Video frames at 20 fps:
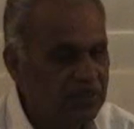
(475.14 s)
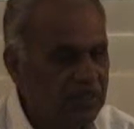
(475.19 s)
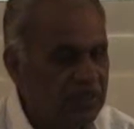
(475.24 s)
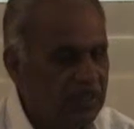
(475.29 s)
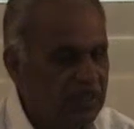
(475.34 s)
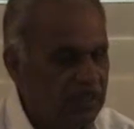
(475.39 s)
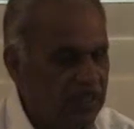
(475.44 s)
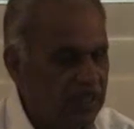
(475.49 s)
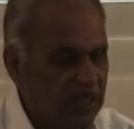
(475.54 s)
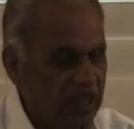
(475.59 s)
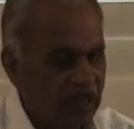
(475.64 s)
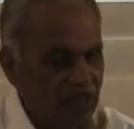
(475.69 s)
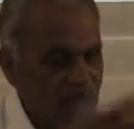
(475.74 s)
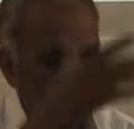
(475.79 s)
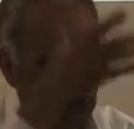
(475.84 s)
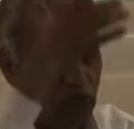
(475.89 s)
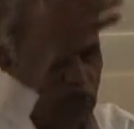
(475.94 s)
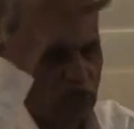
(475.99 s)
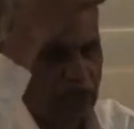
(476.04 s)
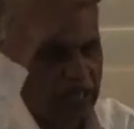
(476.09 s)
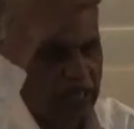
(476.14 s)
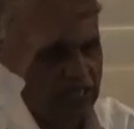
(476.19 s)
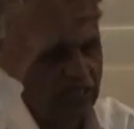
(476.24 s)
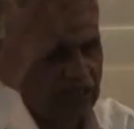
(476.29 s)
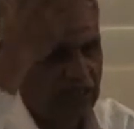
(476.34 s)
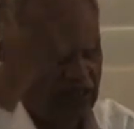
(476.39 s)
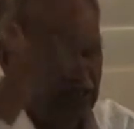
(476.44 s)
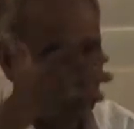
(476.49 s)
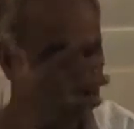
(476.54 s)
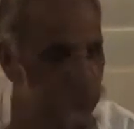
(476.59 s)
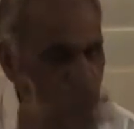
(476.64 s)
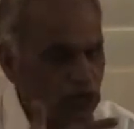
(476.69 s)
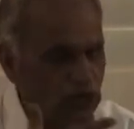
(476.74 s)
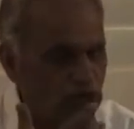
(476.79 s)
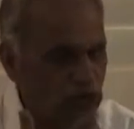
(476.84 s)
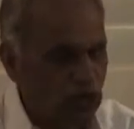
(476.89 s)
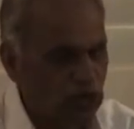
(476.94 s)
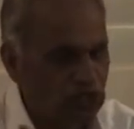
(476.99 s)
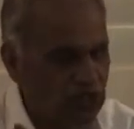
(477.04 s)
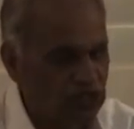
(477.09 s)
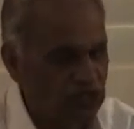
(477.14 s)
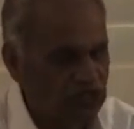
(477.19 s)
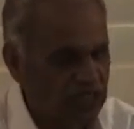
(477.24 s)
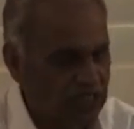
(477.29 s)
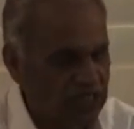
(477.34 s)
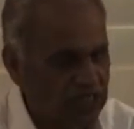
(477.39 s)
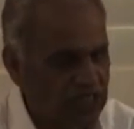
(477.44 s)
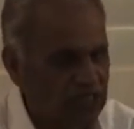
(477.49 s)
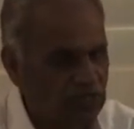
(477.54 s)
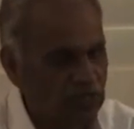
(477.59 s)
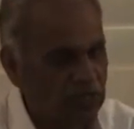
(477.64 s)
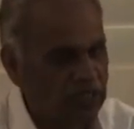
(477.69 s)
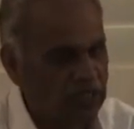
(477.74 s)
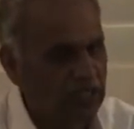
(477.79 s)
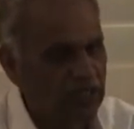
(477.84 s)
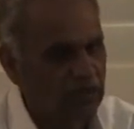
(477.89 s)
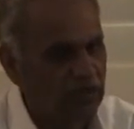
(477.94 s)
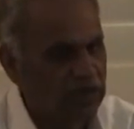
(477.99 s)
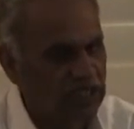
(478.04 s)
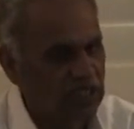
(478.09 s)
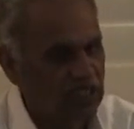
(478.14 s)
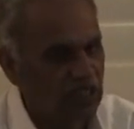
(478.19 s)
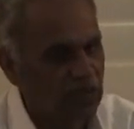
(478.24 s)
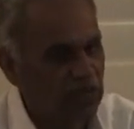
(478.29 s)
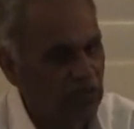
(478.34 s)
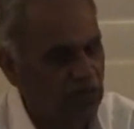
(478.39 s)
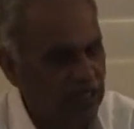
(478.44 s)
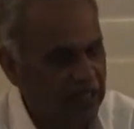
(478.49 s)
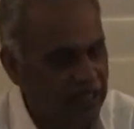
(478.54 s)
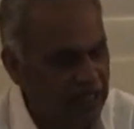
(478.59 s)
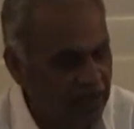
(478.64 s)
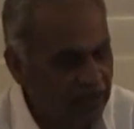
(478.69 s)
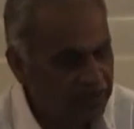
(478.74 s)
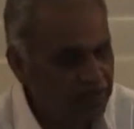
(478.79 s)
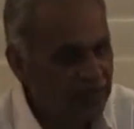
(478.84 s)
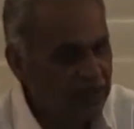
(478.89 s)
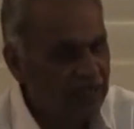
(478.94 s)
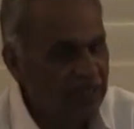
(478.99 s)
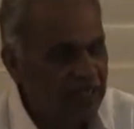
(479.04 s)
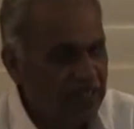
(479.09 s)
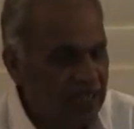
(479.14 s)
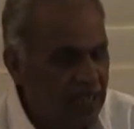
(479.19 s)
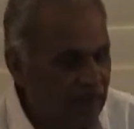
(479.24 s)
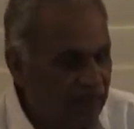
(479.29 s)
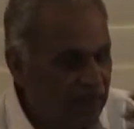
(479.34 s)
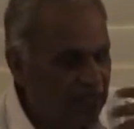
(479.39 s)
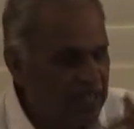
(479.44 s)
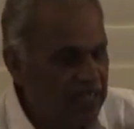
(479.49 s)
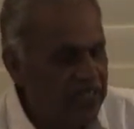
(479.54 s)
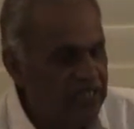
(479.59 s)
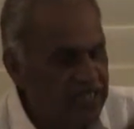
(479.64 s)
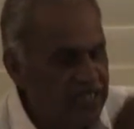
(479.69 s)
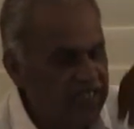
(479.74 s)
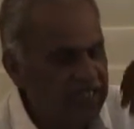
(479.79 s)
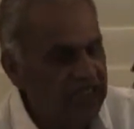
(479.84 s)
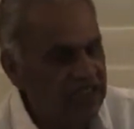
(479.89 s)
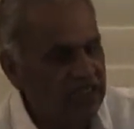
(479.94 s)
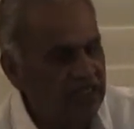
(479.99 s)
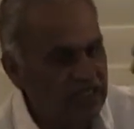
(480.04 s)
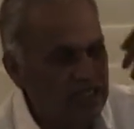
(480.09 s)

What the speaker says: There are 4,32,000 changes within the physical body. Every changes is